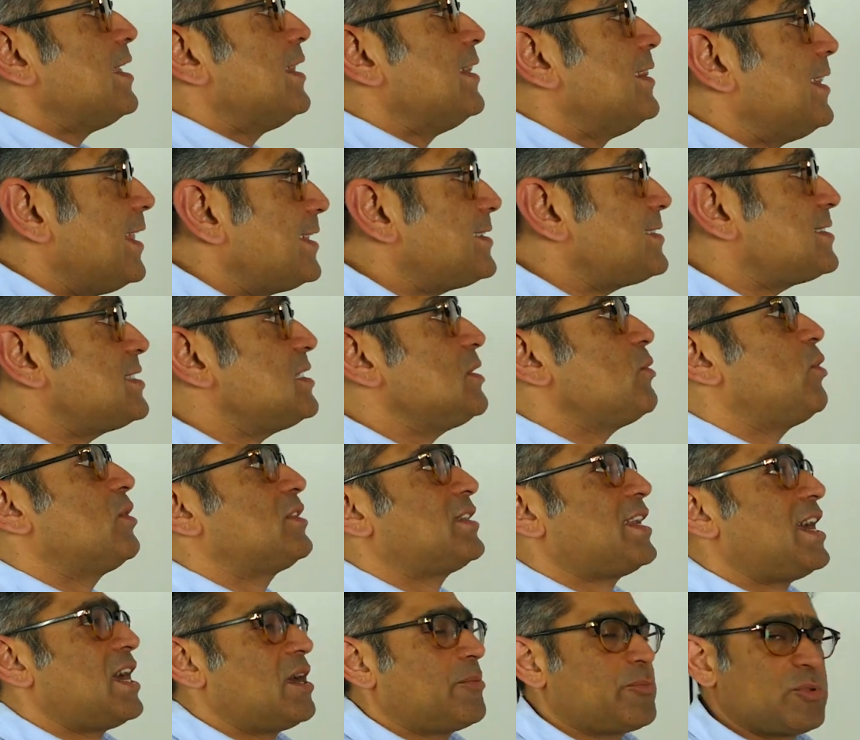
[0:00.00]
Let's see
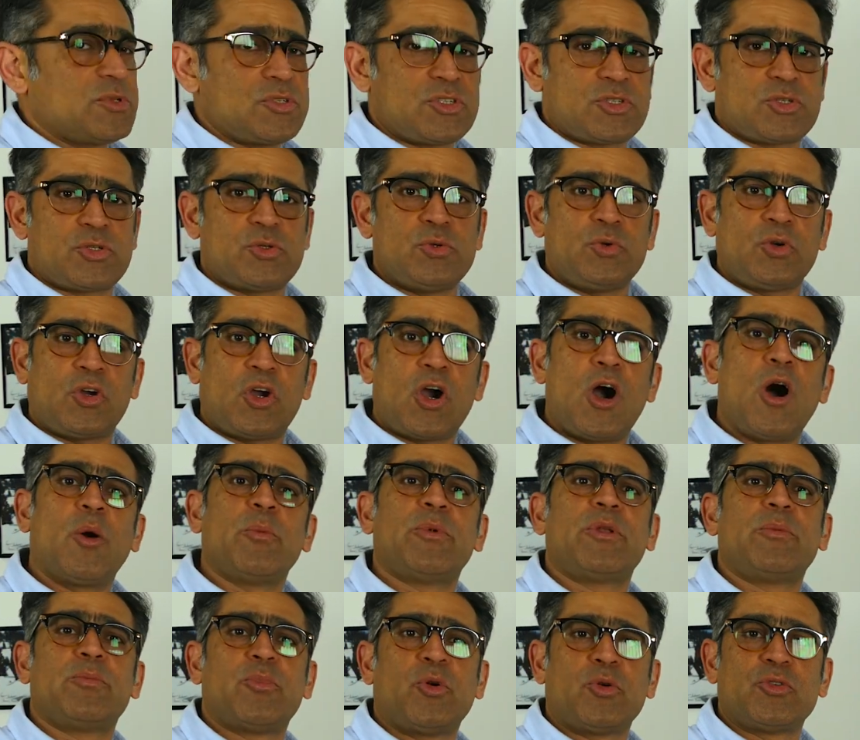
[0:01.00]
what happens to
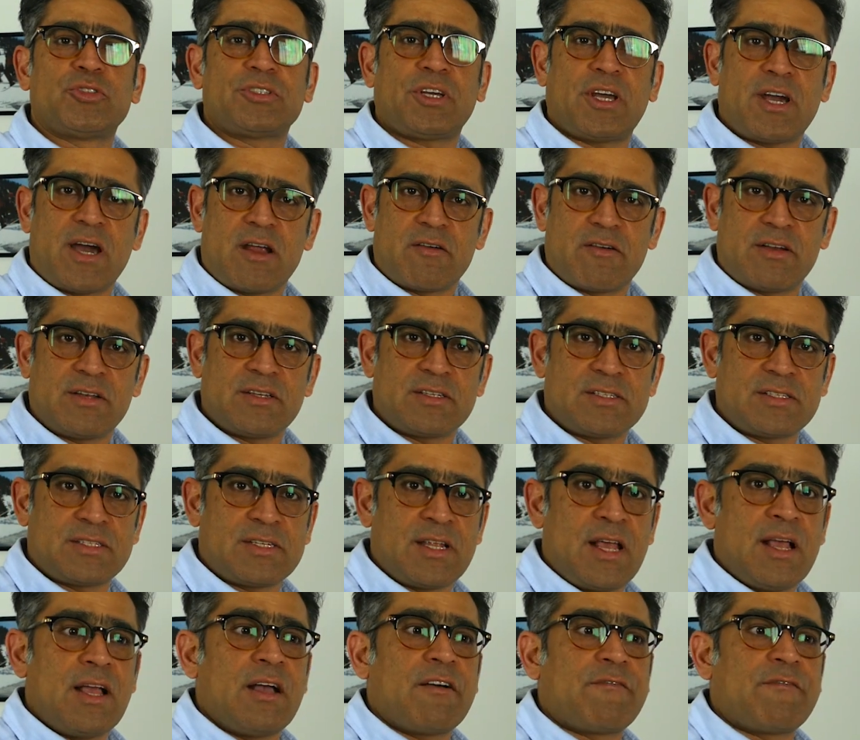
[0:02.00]
common mode currents.